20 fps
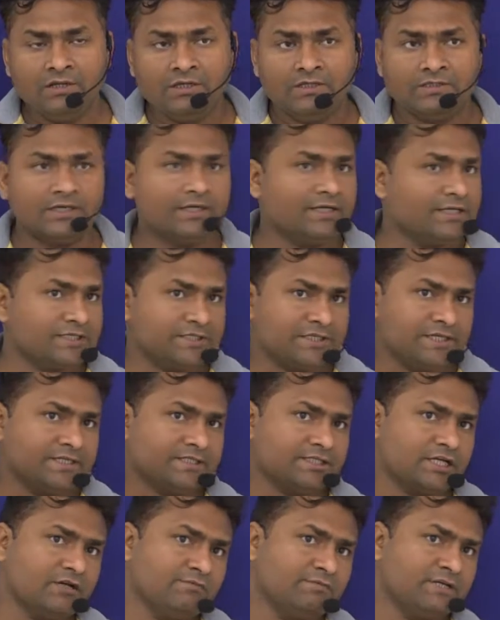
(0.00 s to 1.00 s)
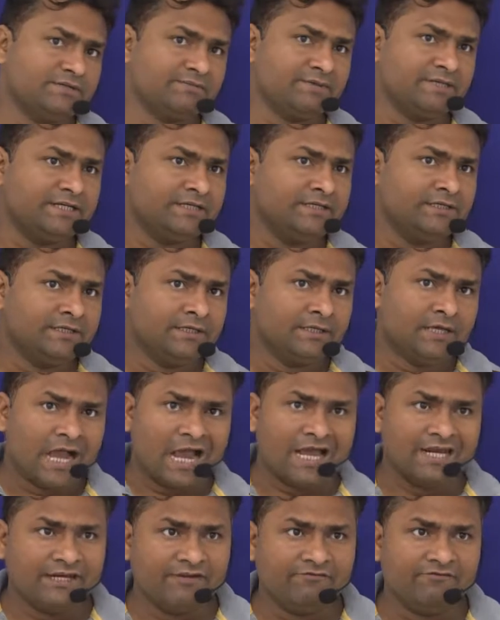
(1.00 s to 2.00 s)
The distinction between
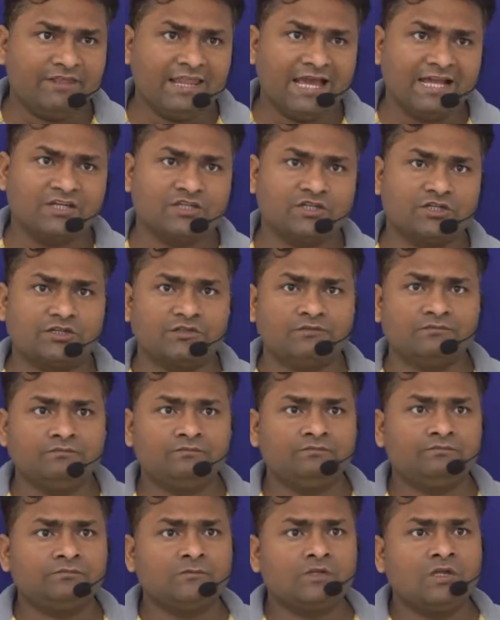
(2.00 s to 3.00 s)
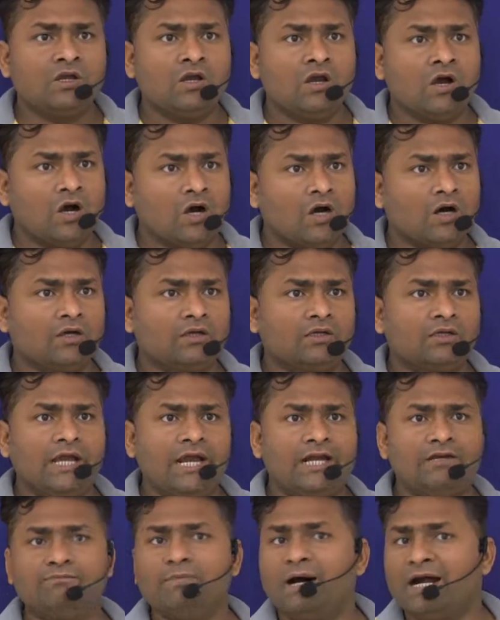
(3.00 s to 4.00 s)
an inflection
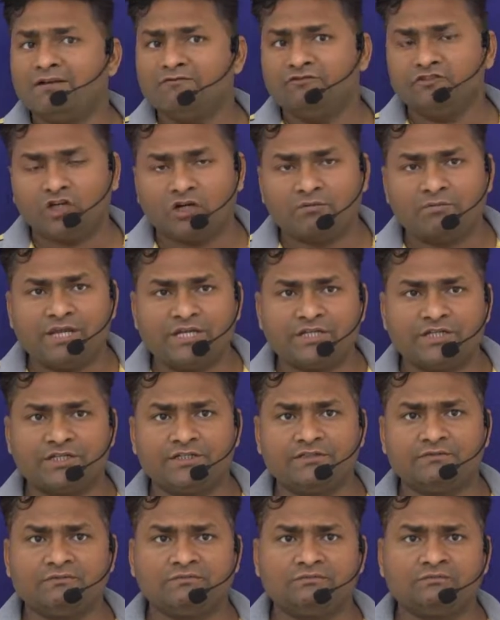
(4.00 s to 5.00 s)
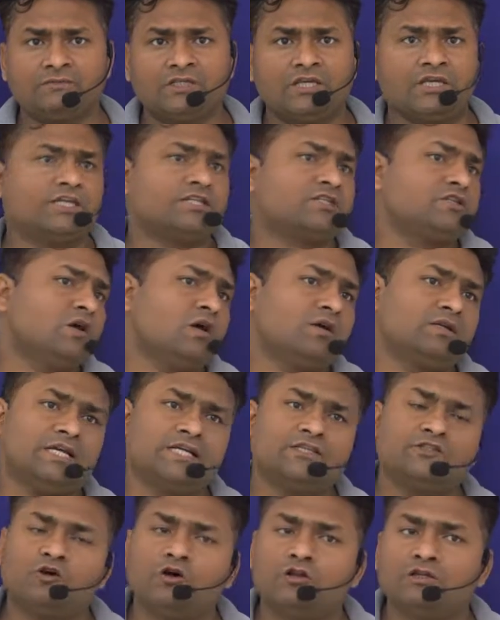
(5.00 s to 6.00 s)
and word formation is not
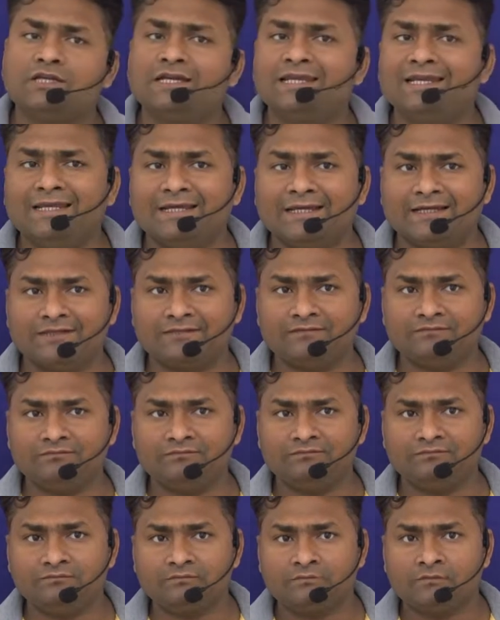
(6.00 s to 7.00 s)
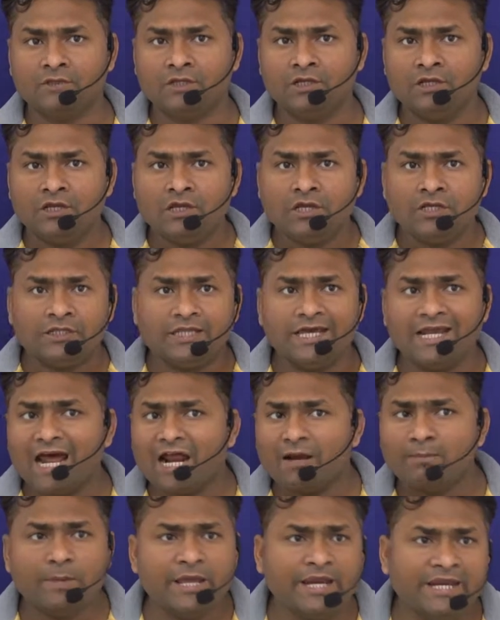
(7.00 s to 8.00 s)
at all clear. There
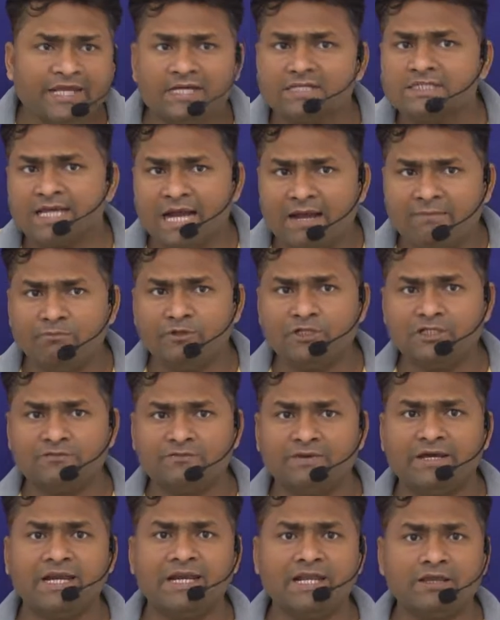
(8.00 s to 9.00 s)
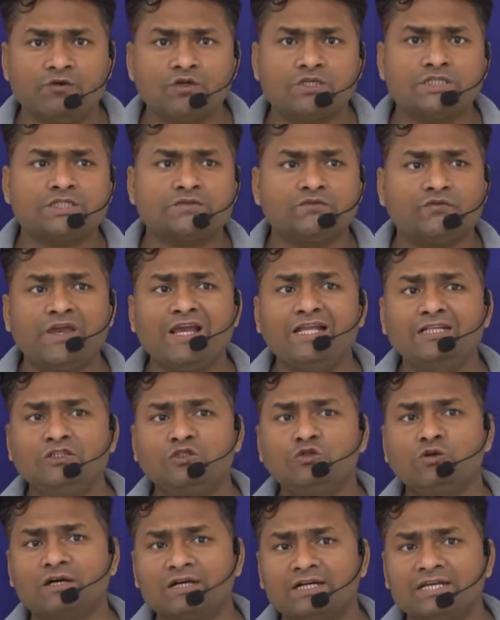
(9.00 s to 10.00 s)
are many examples where linguists fail
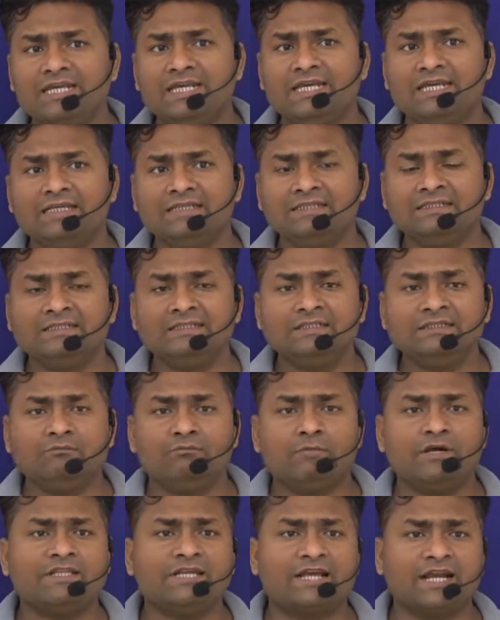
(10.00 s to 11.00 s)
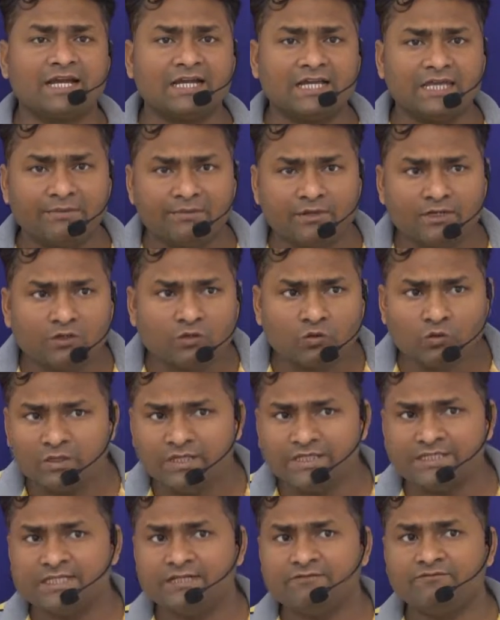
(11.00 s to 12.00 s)
to agree whether a given rule
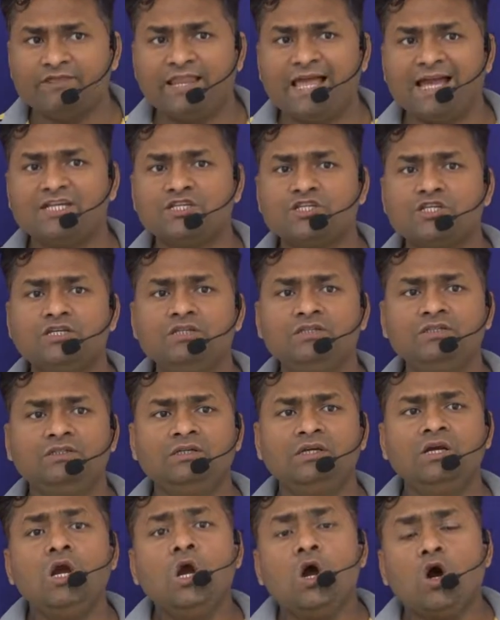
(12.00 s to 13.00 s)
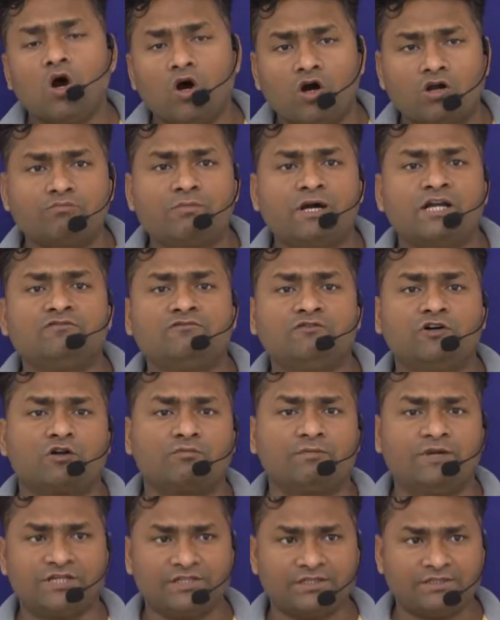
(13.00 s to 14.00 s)
is inflection or word
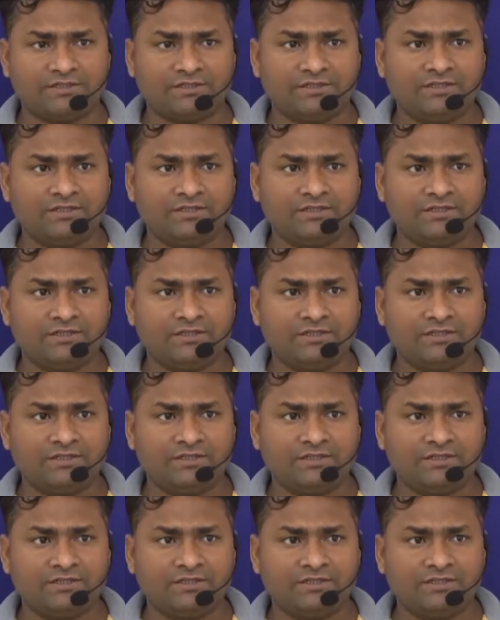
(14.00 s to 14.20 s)
formation.